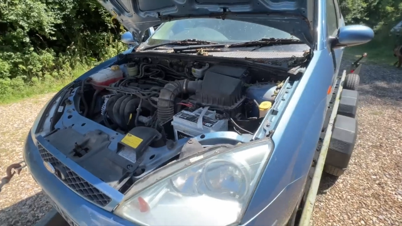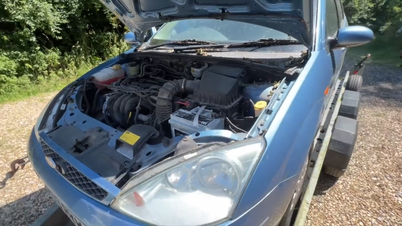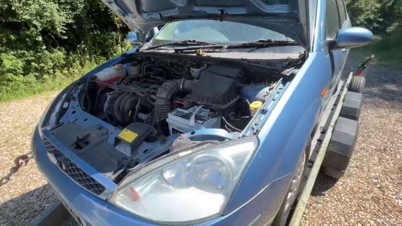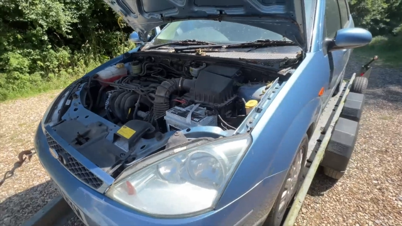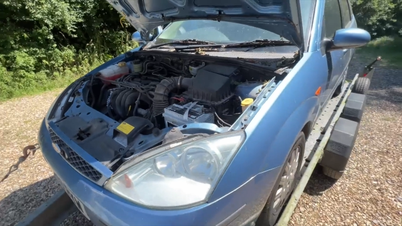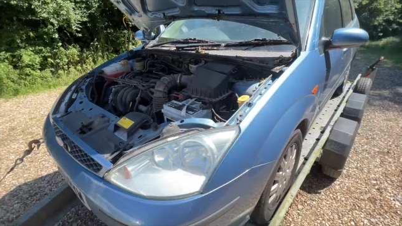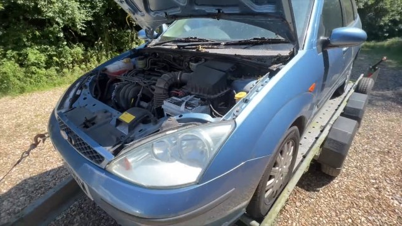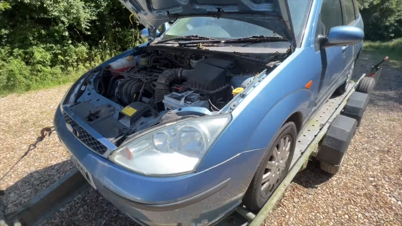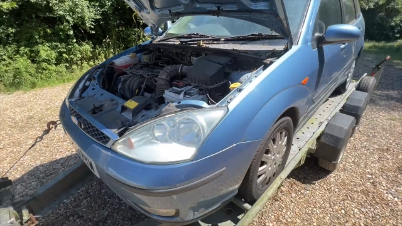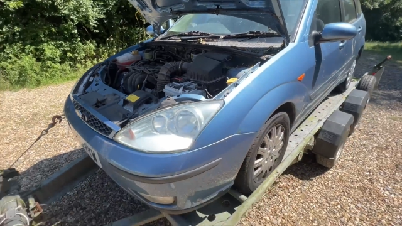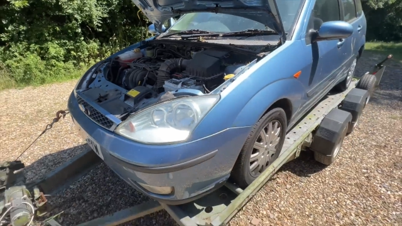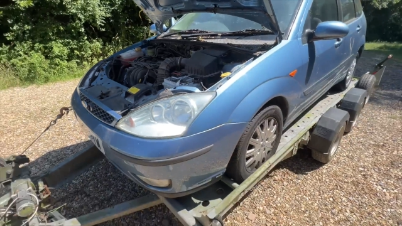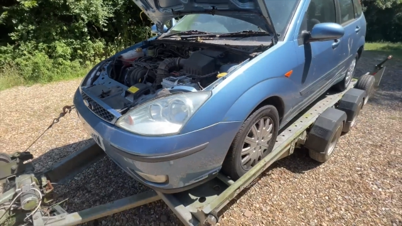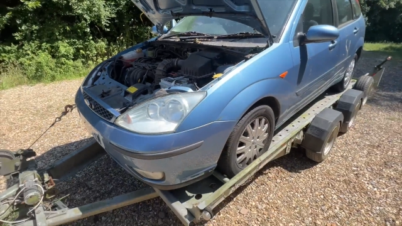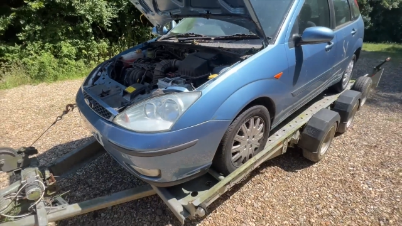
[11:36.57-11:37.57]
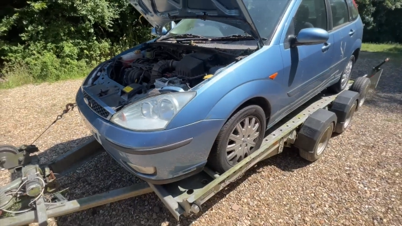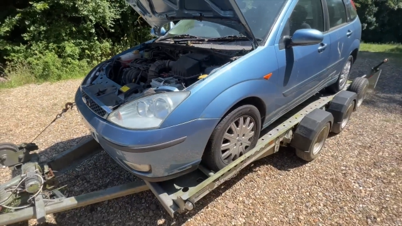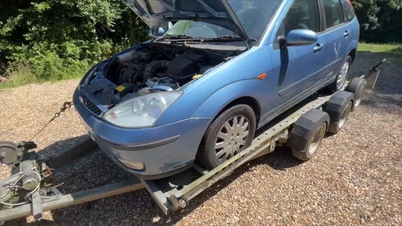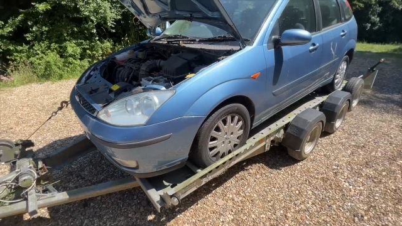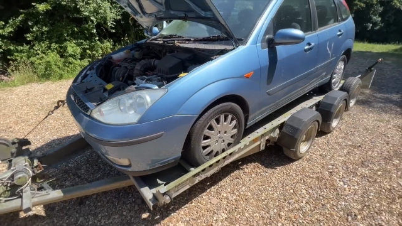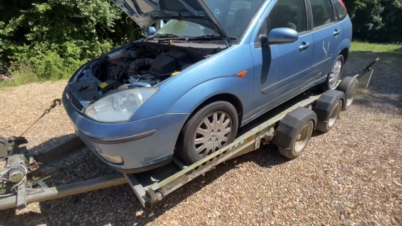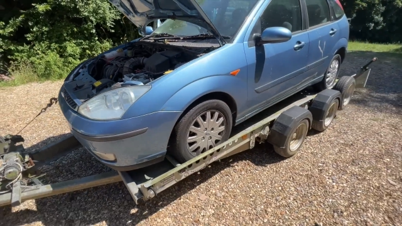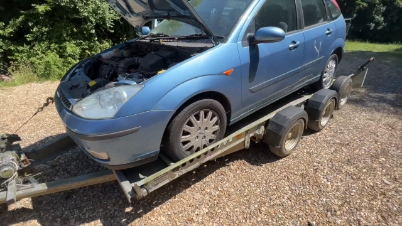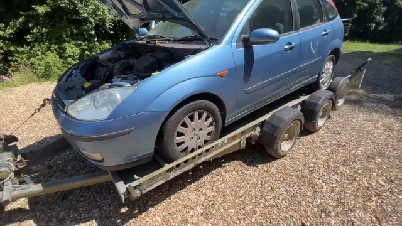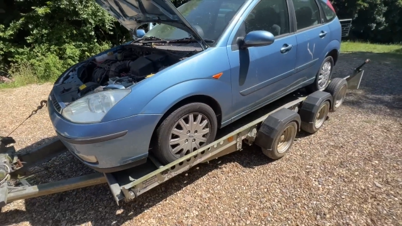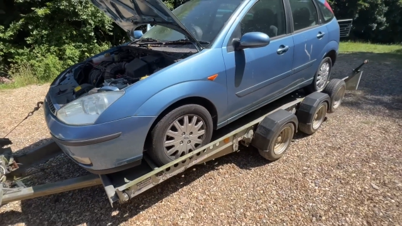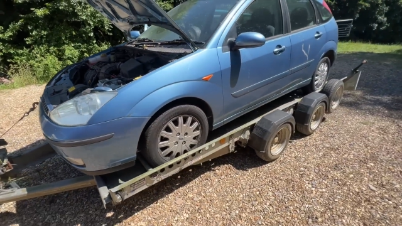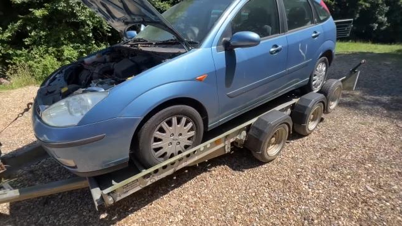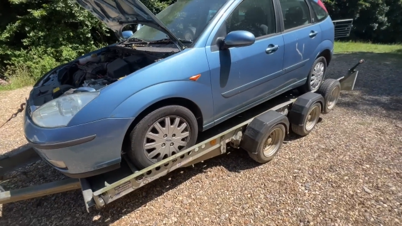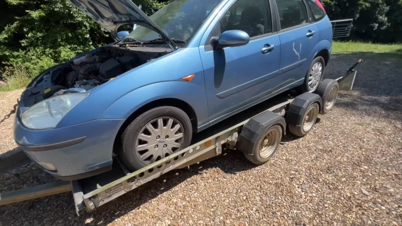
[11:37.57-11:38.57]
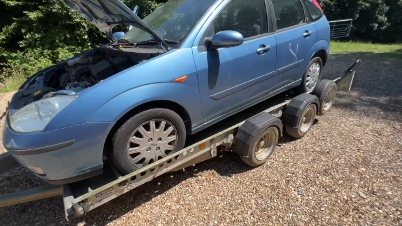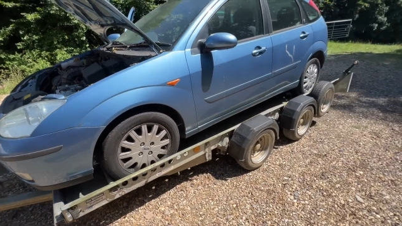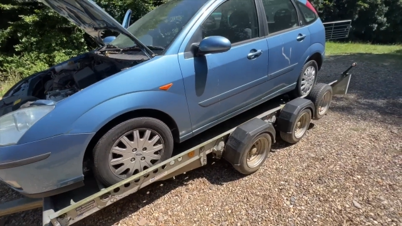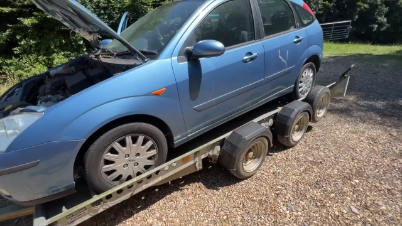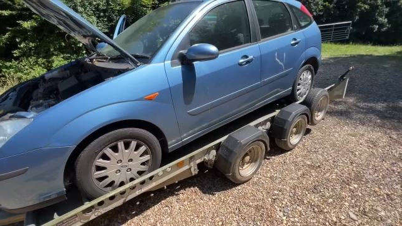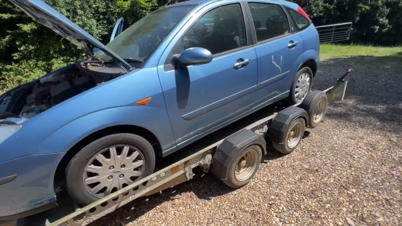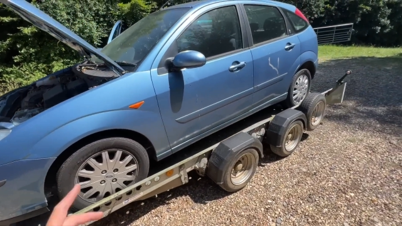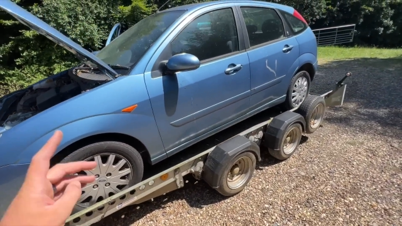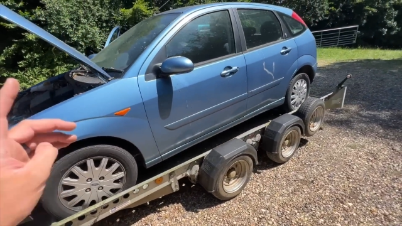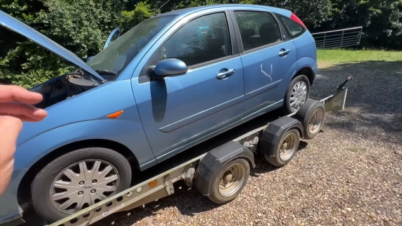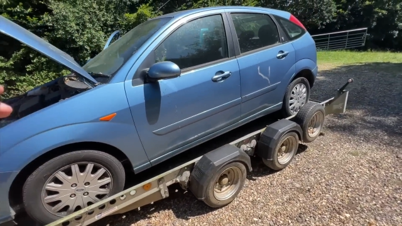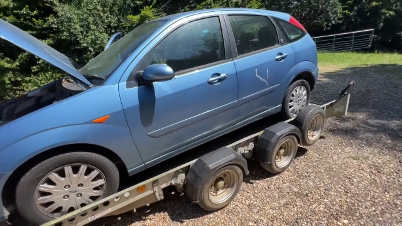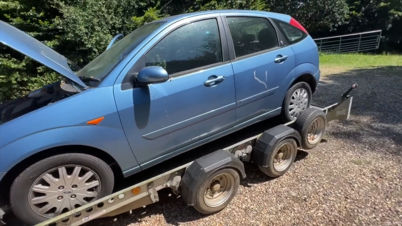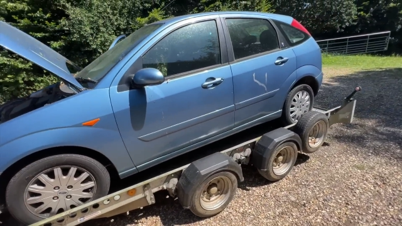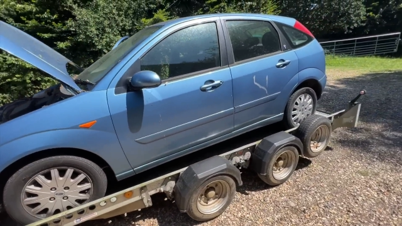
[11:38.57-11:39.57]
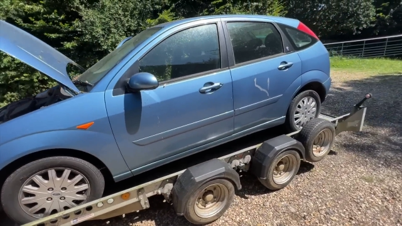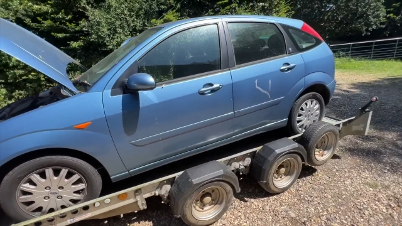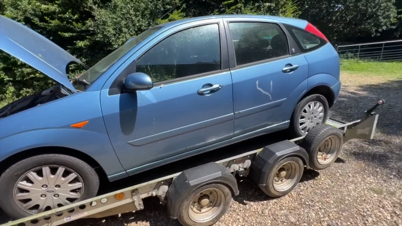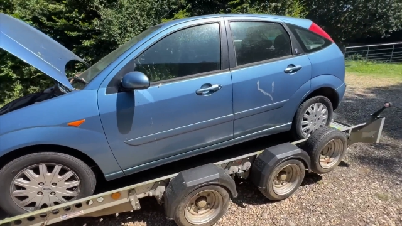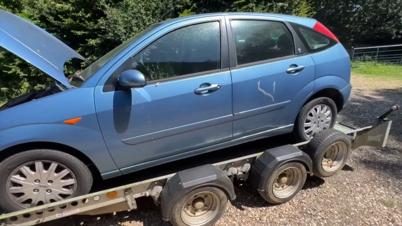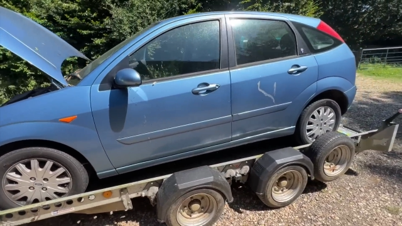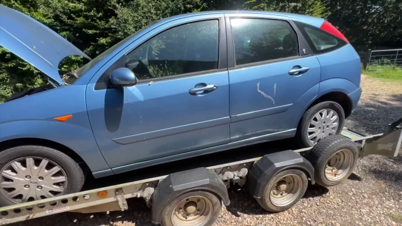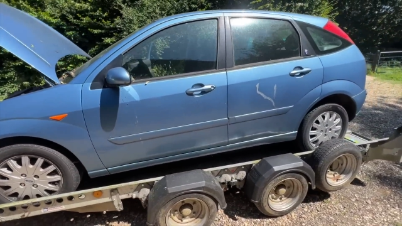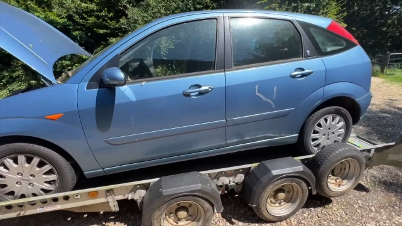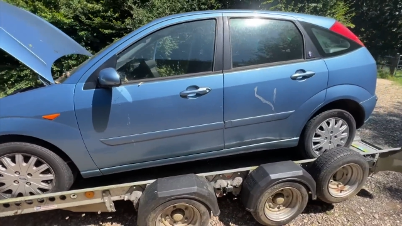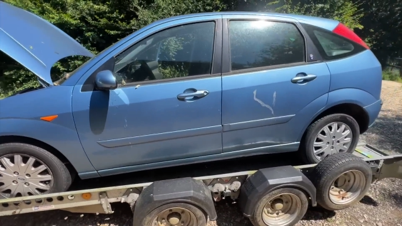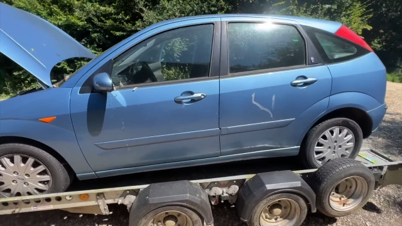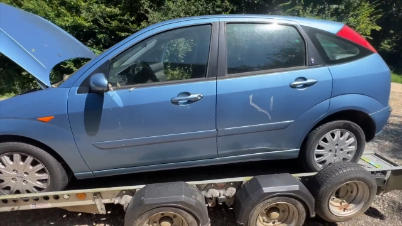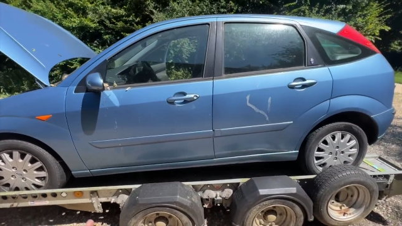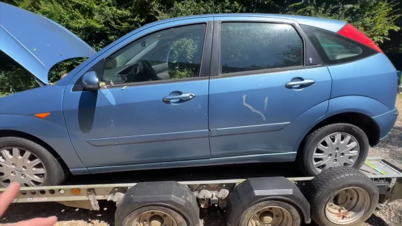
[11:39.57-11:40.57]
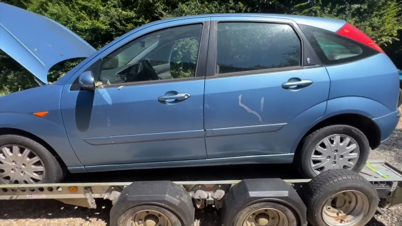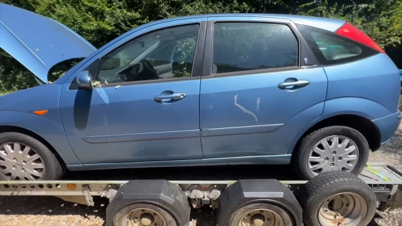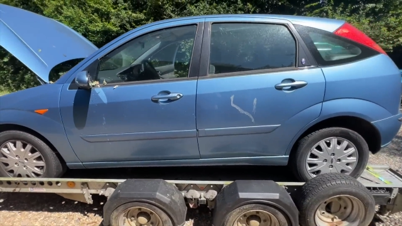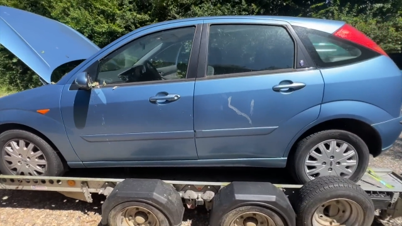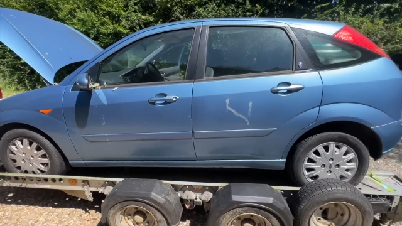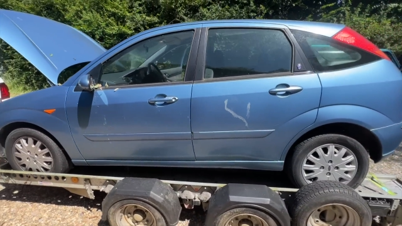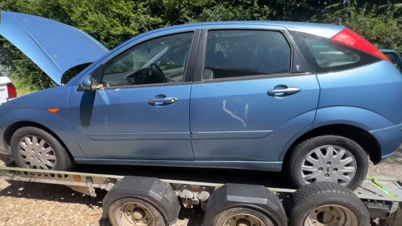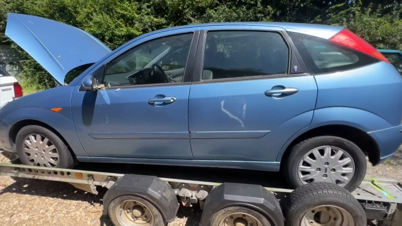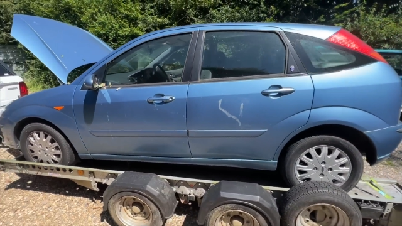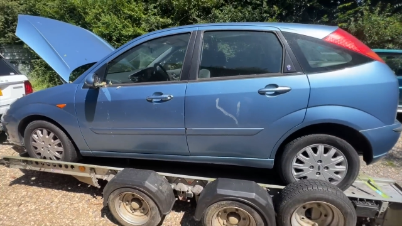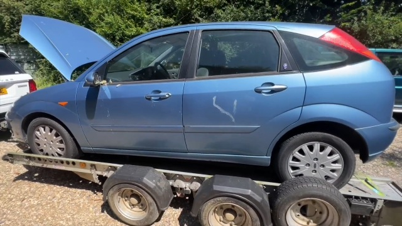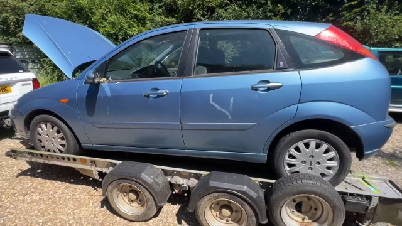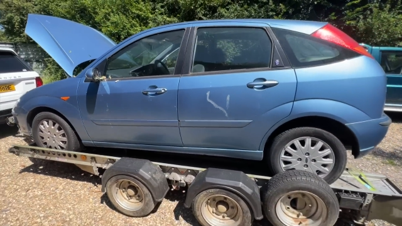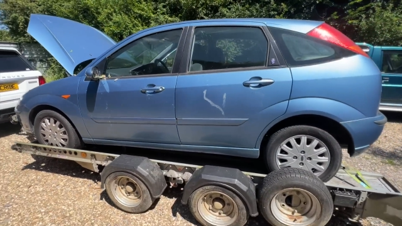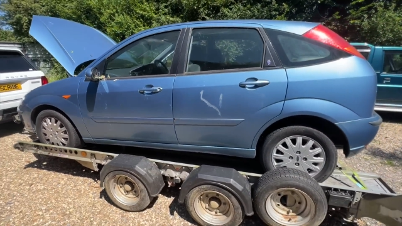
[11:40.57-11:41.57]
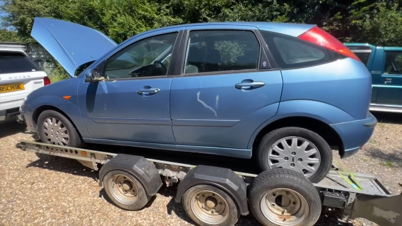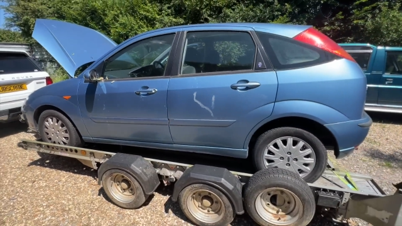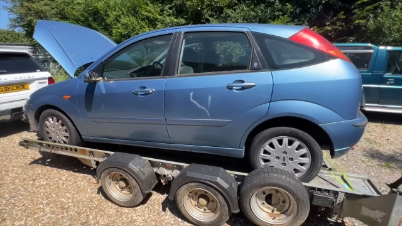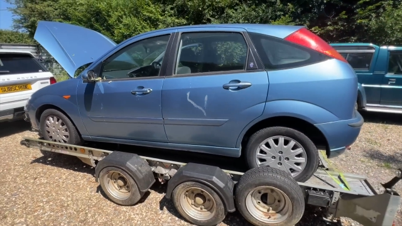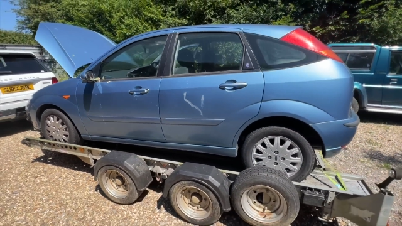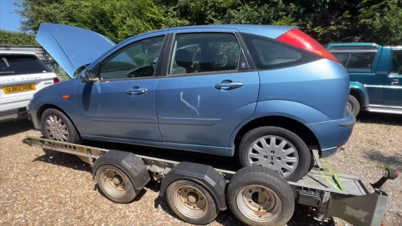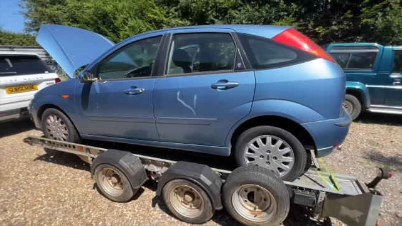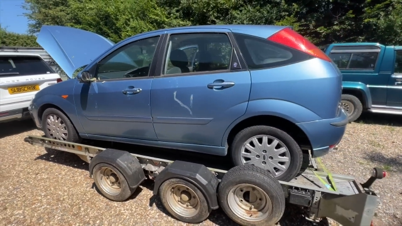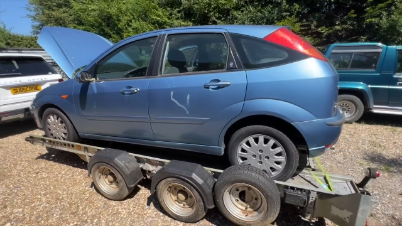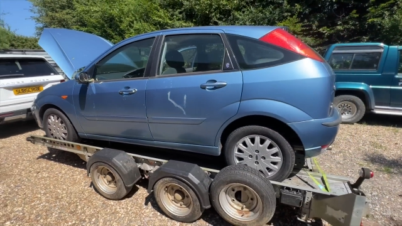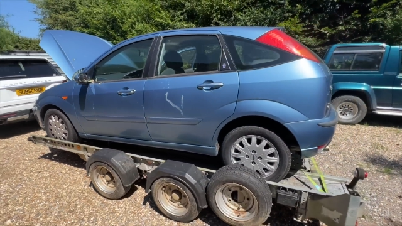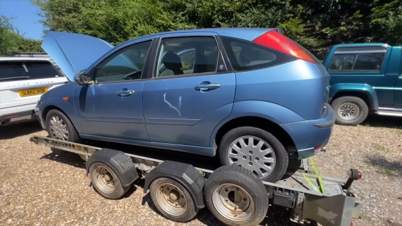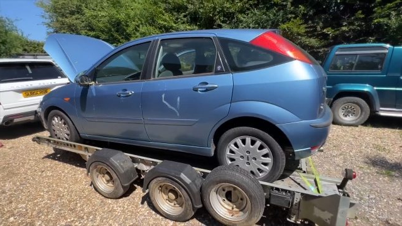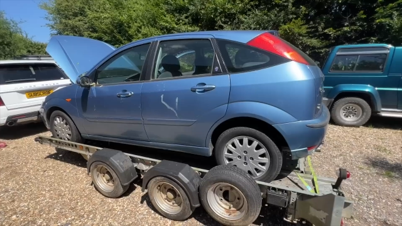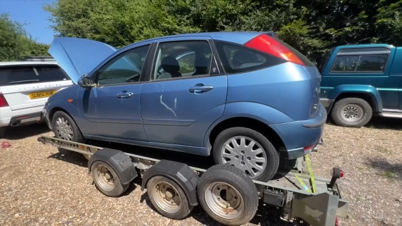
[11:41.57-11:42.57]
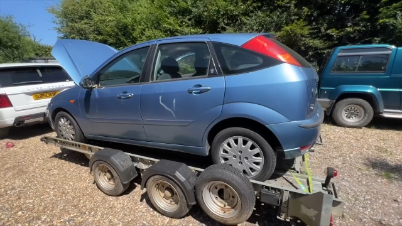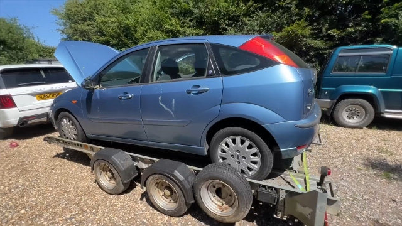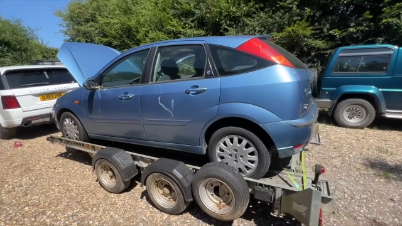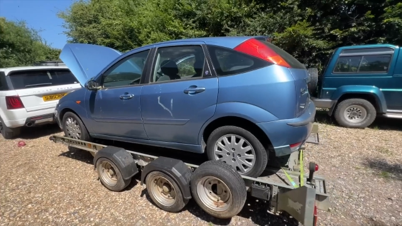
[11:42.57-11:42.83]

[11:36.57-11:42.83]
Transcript: No face is visible, so there are no lips to read.